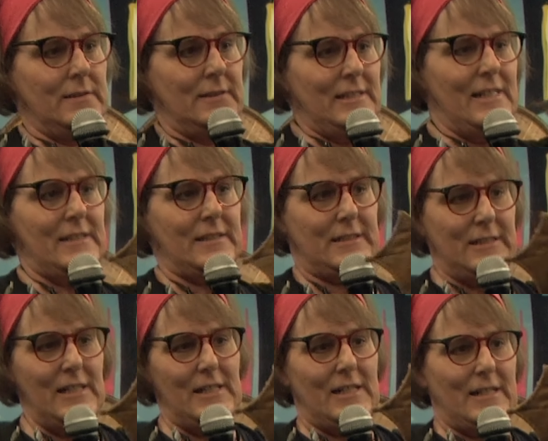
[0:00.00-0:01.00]
My
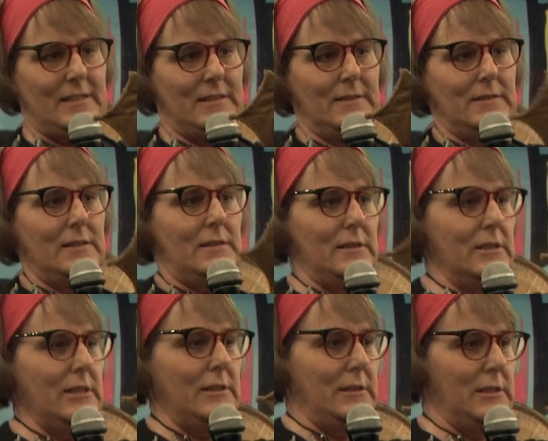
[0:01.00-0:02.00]
God. Ooh,
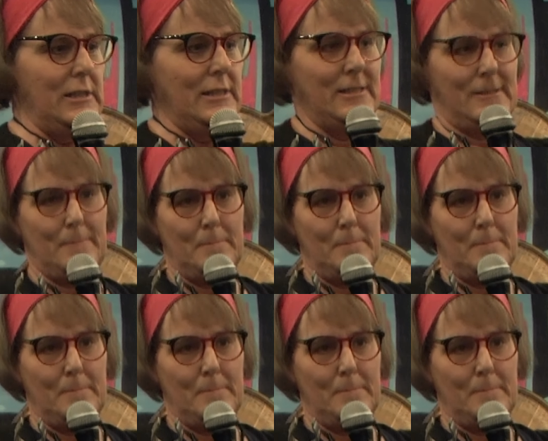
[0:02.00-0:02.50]
ooh.